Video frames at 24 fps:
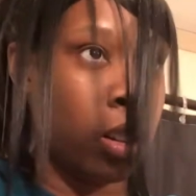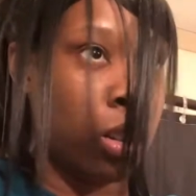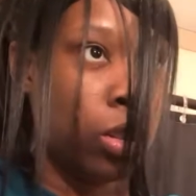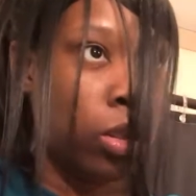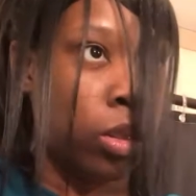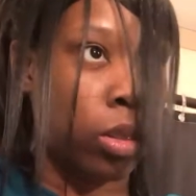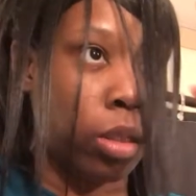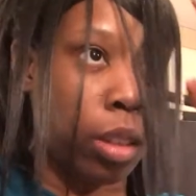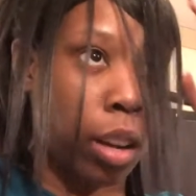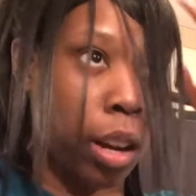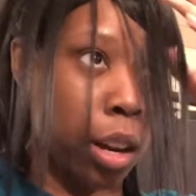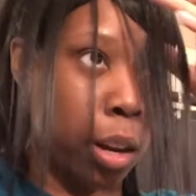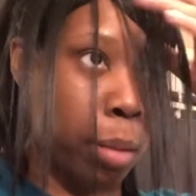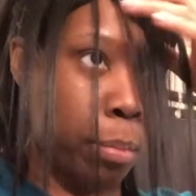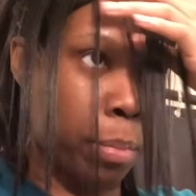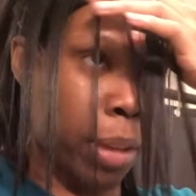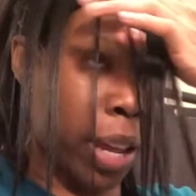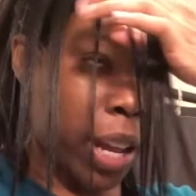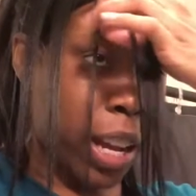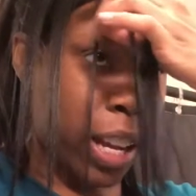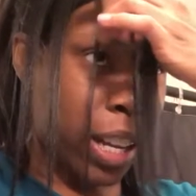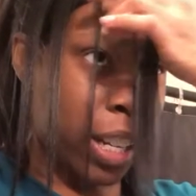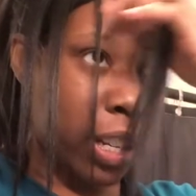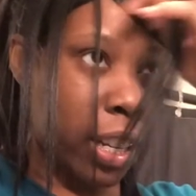trying to
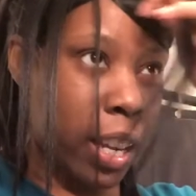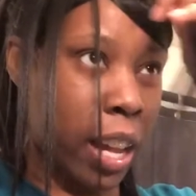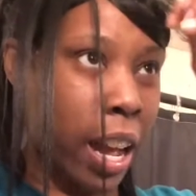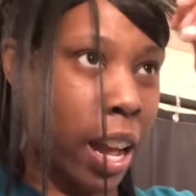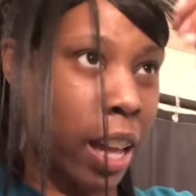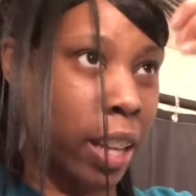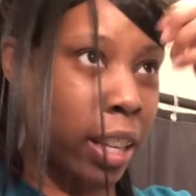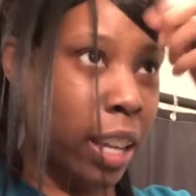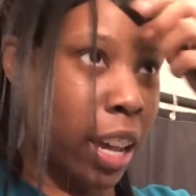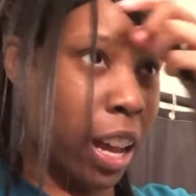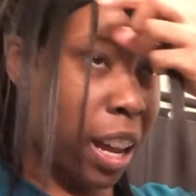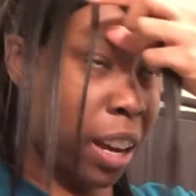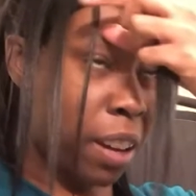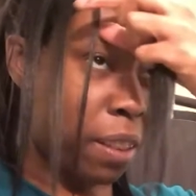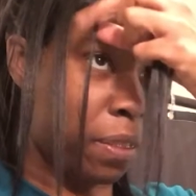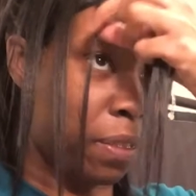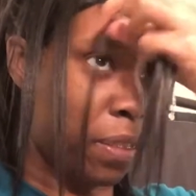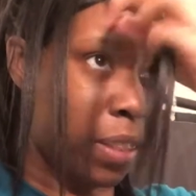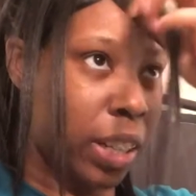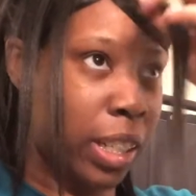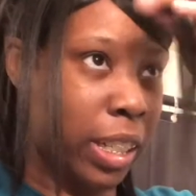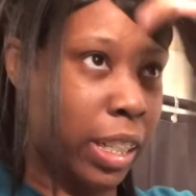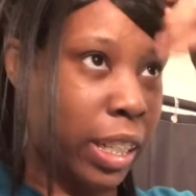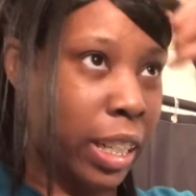make $1 out of
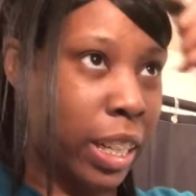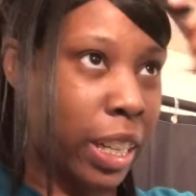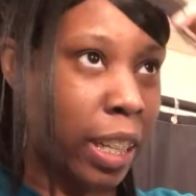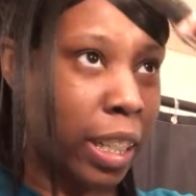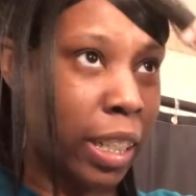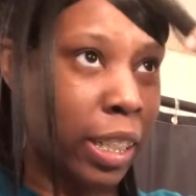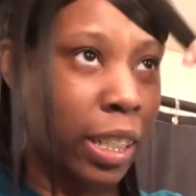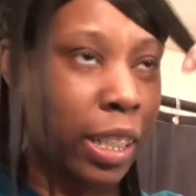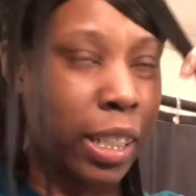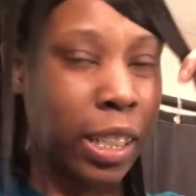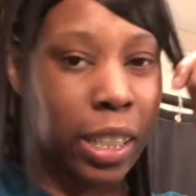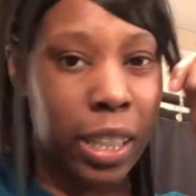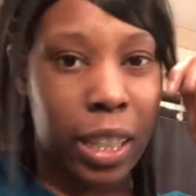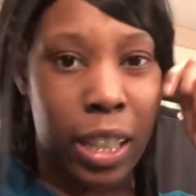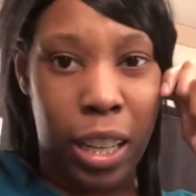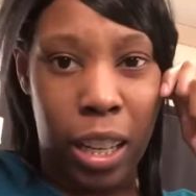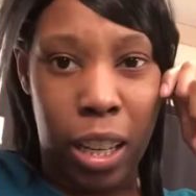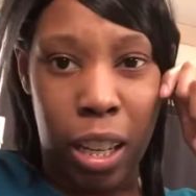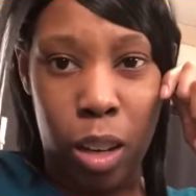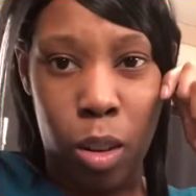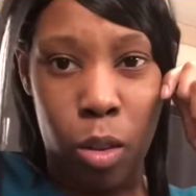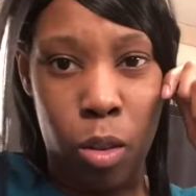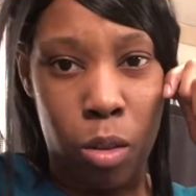15 cents.